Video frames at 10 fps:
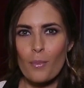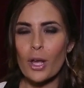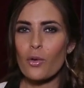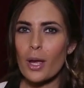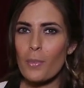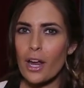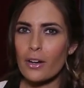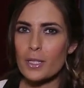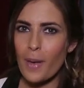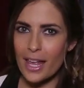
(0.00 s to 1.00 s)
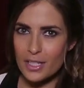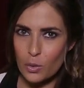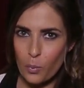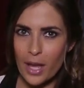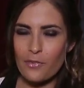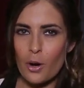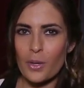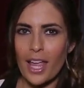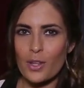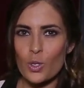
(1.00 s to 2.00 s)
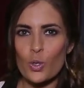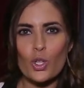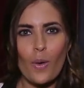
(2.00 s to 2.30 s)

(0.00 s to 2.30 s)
My grandparents passed away from cancer.